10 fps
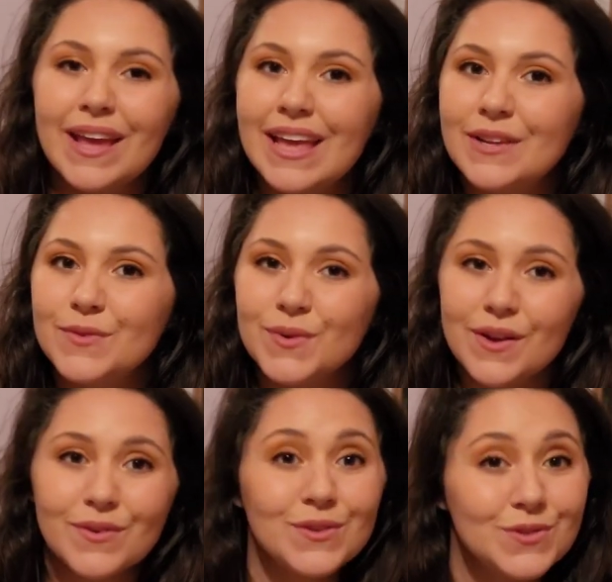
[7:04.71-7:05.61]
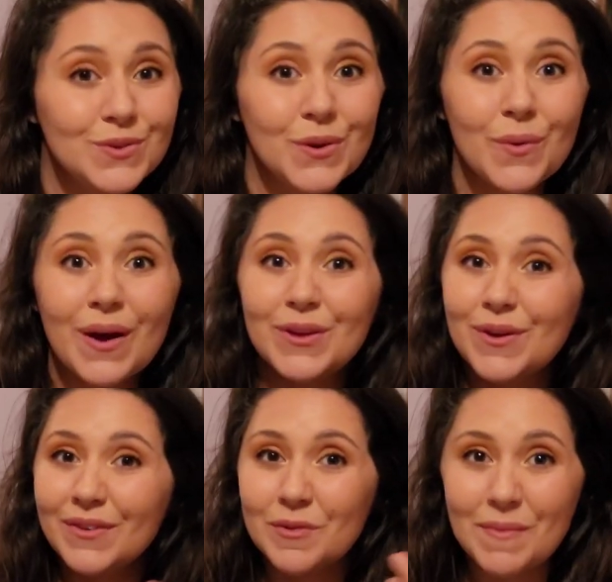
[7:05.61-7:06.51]
and whenever you do go out, you
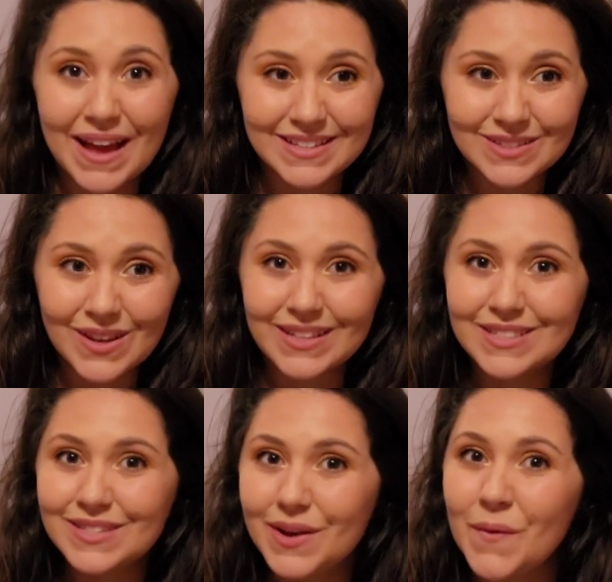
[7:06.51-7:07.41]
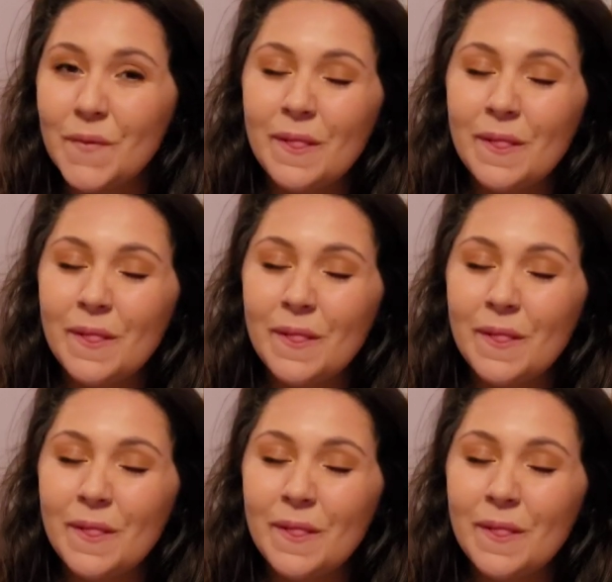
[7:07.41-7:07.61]
have a mask on, so